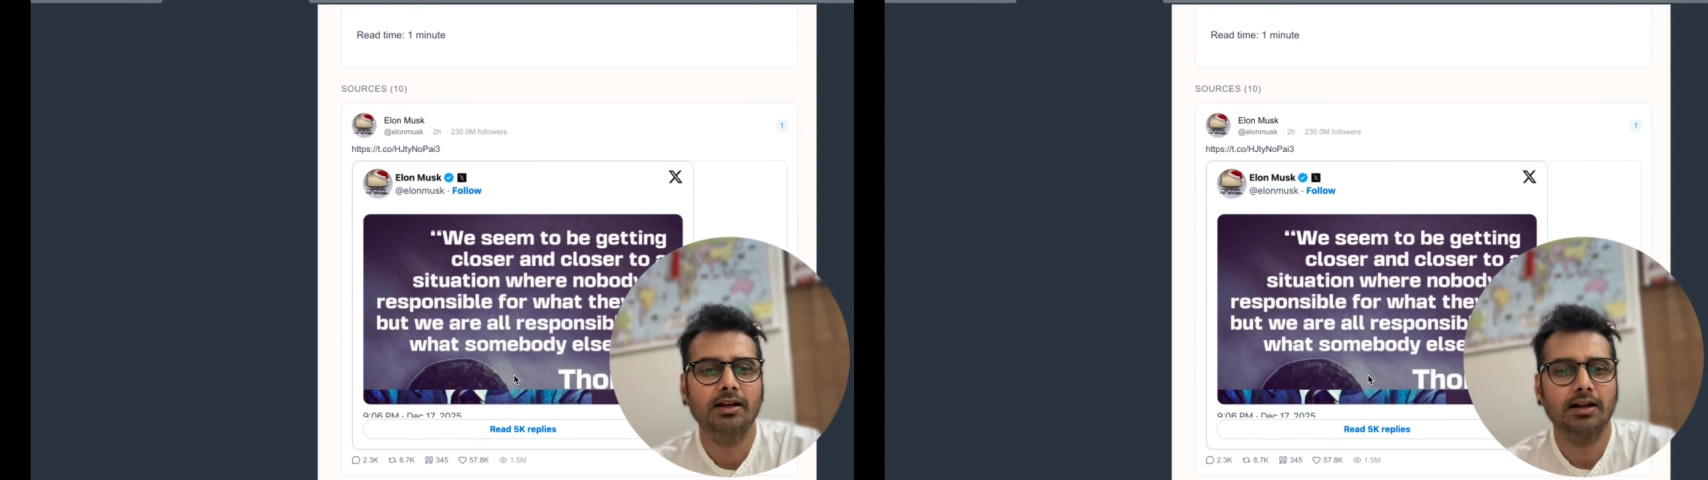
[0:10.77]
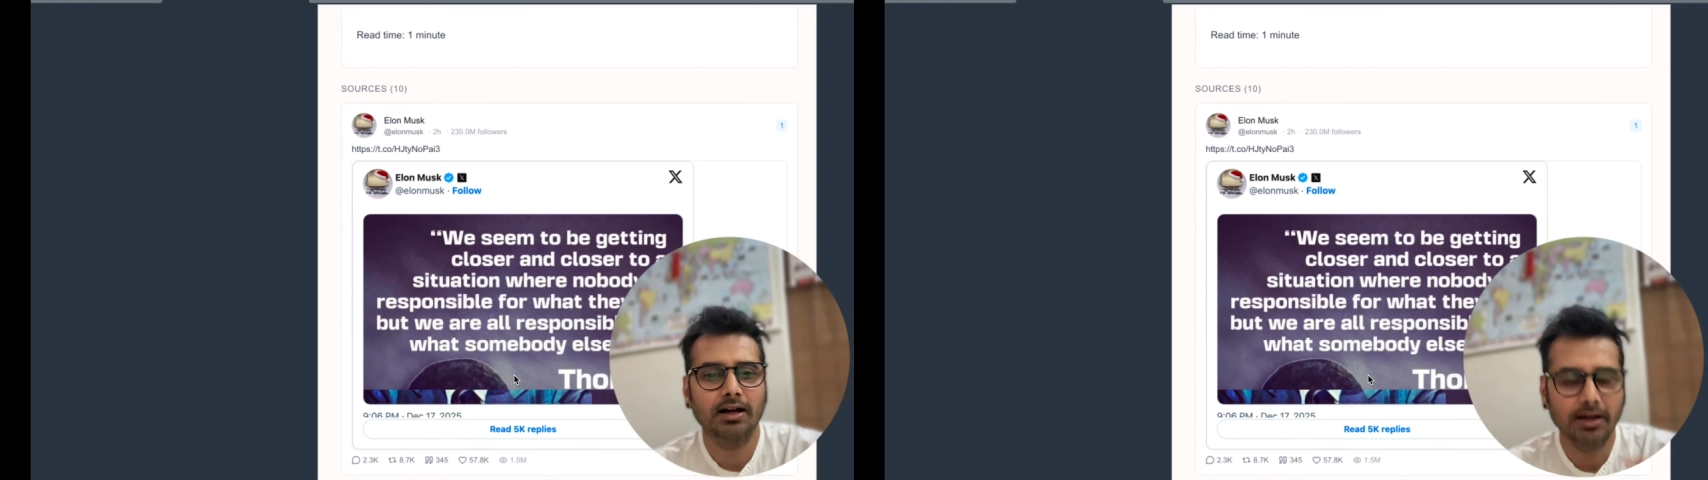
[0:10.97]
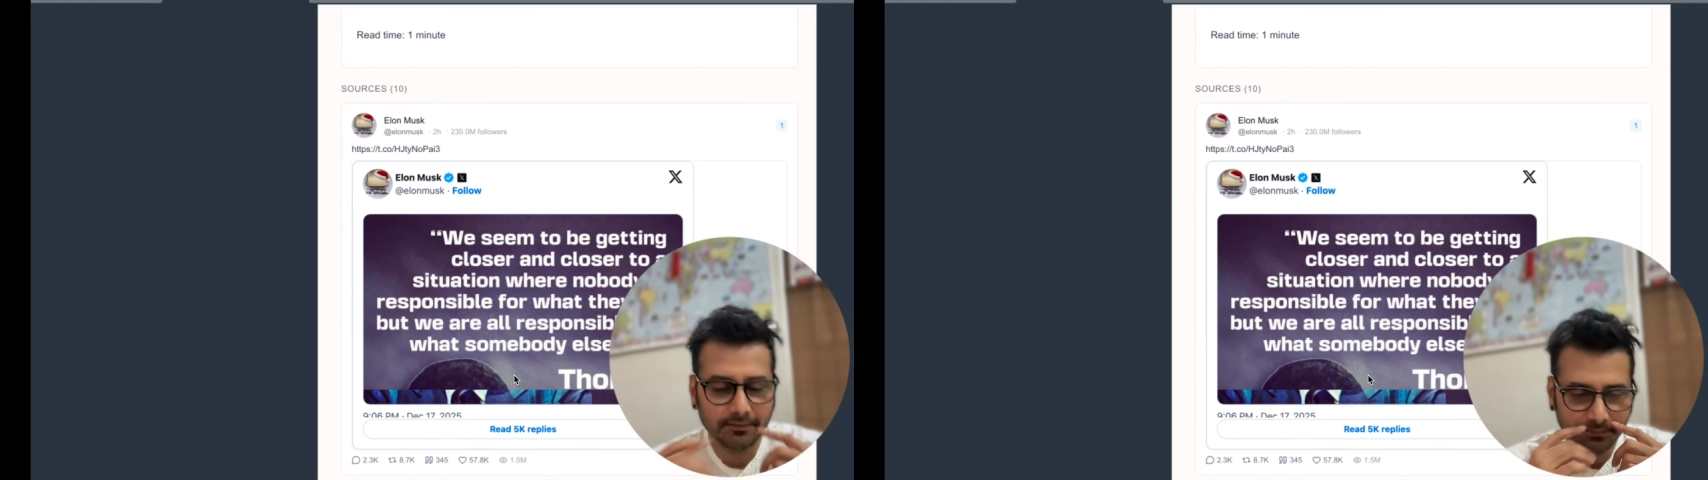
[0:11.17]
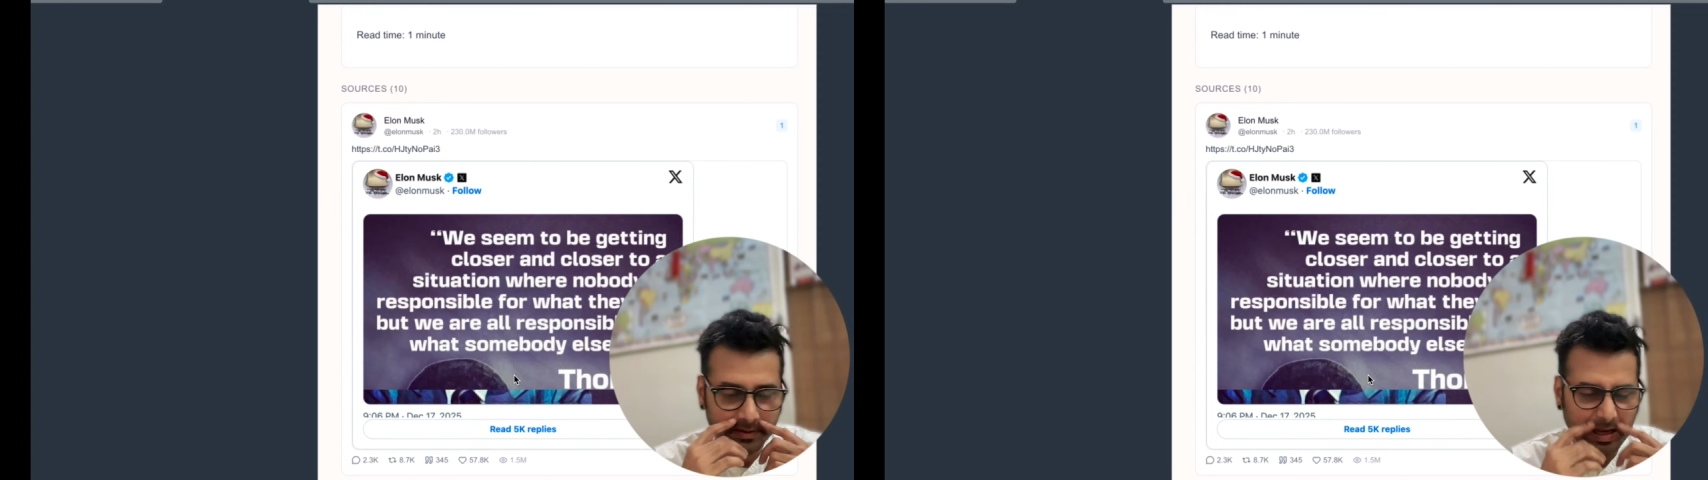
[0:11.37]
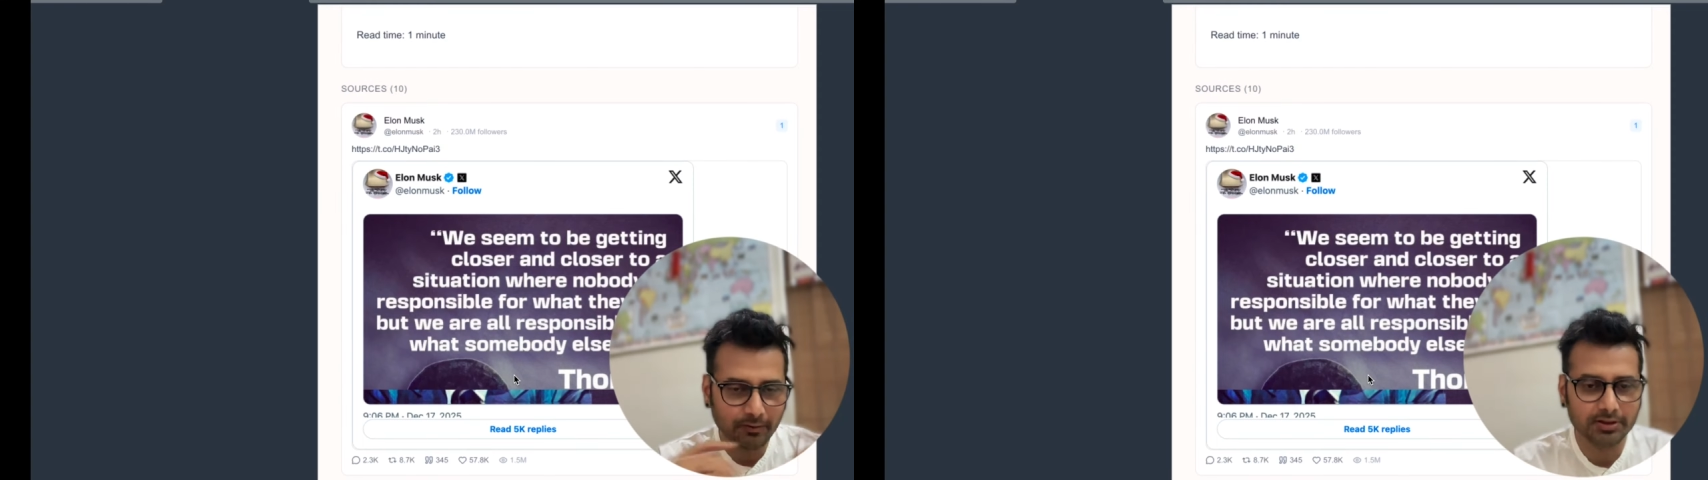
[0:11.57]
I
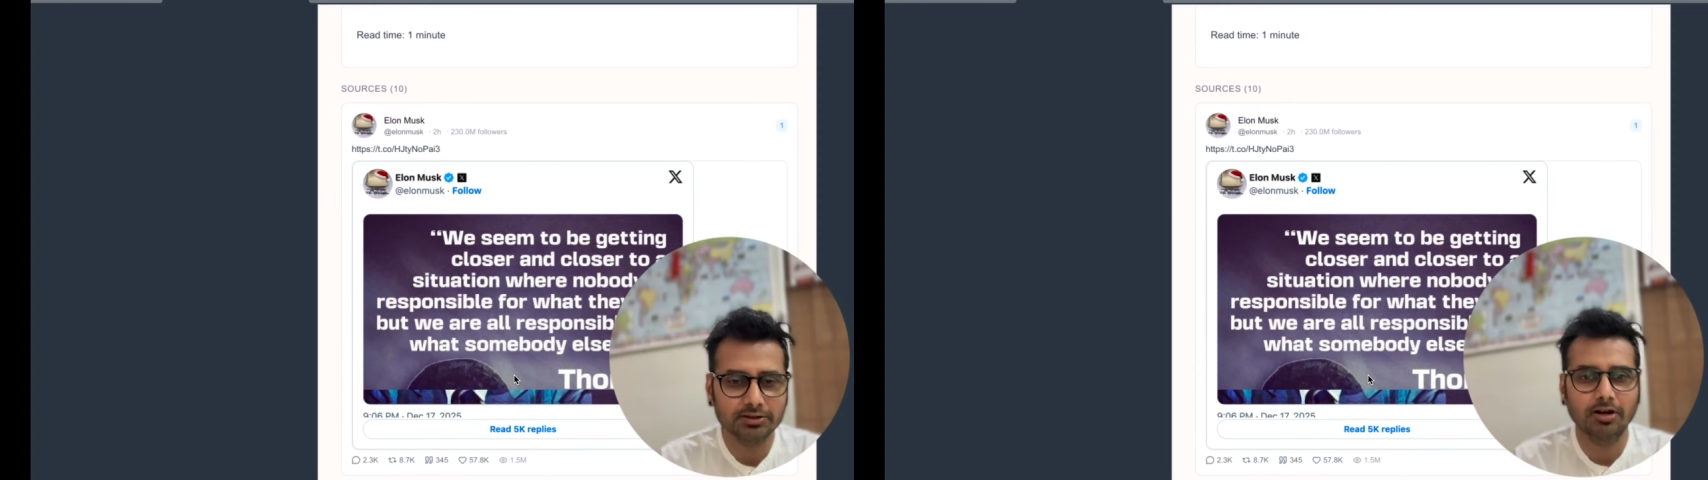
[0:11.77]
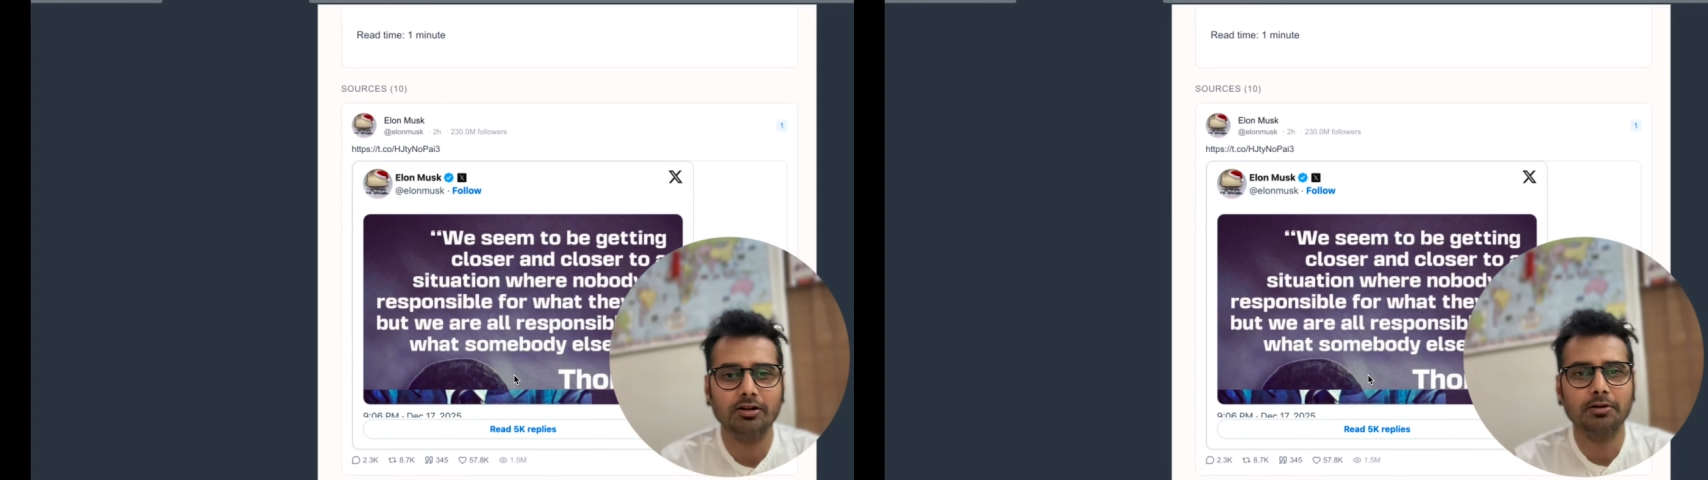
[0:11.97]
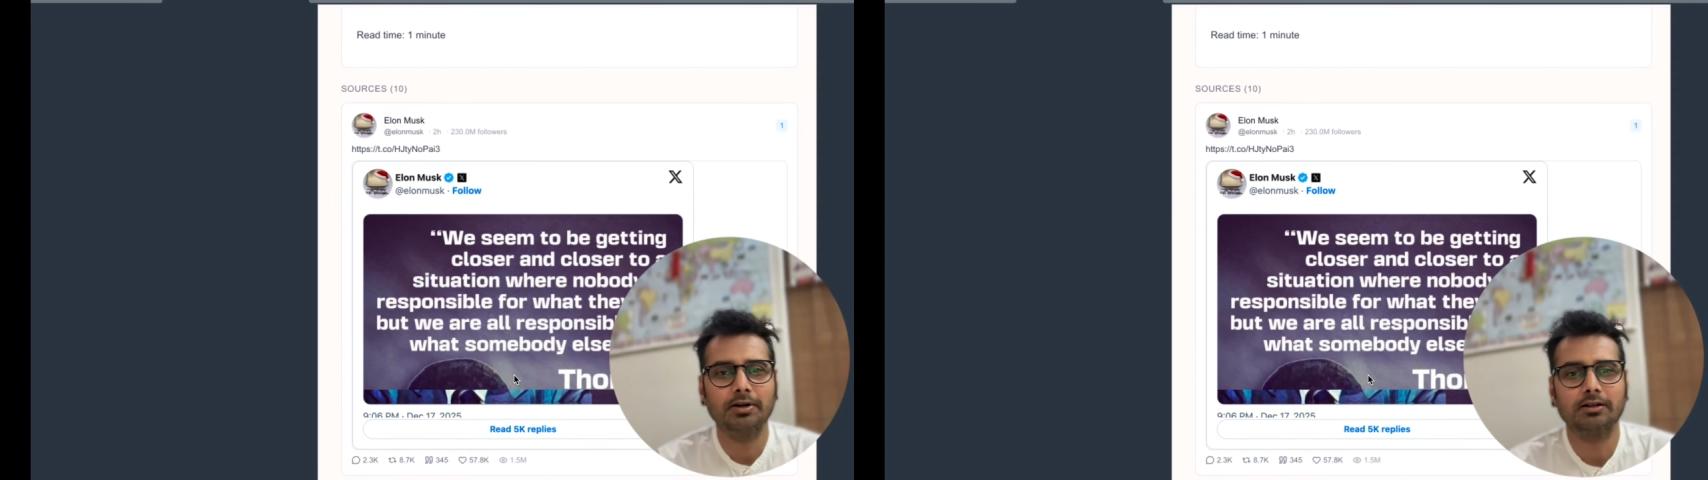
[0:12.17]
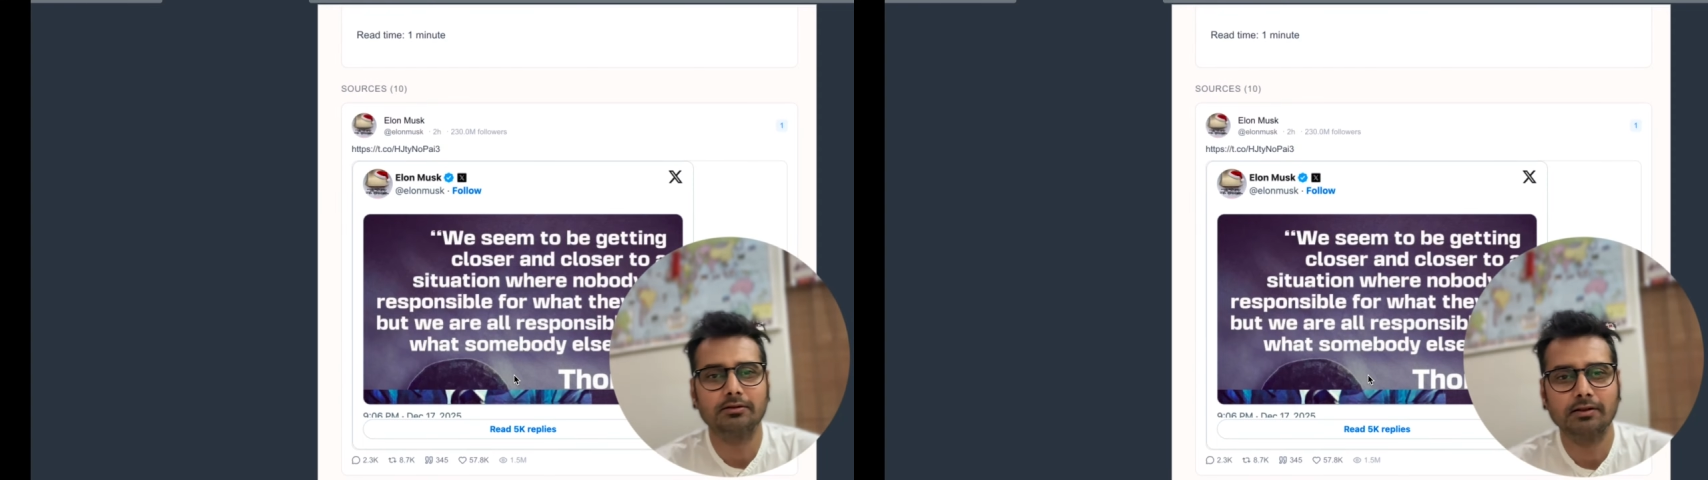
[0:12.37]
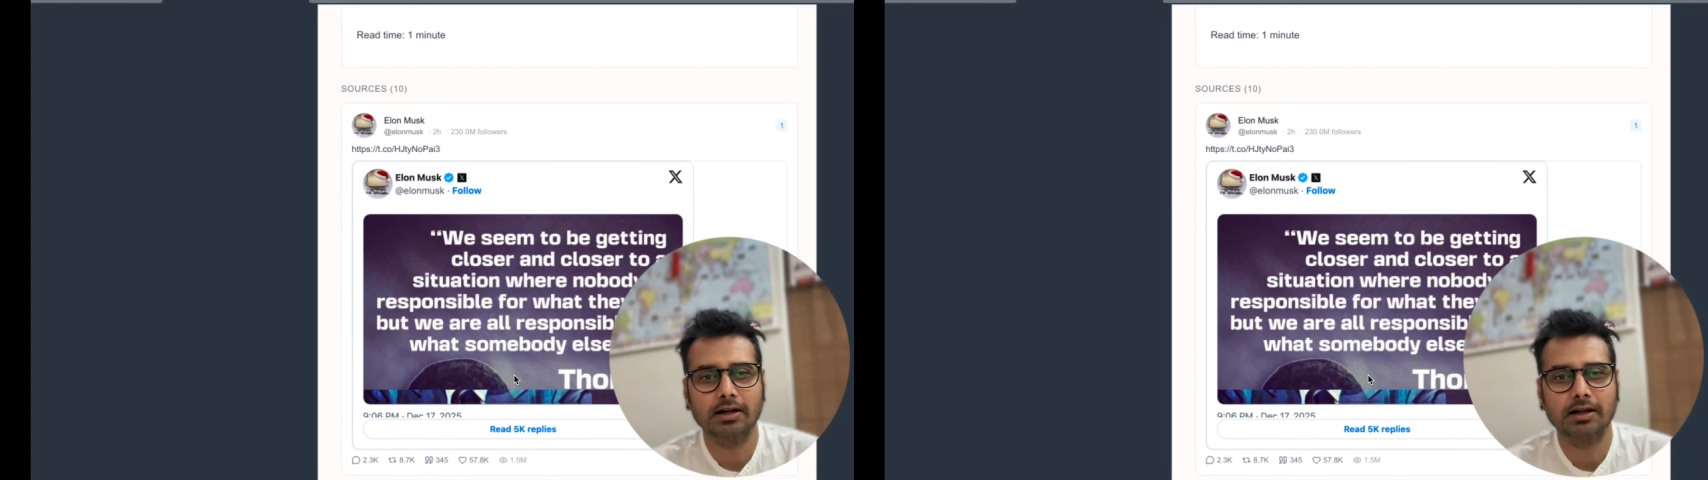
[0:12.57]
want to talk about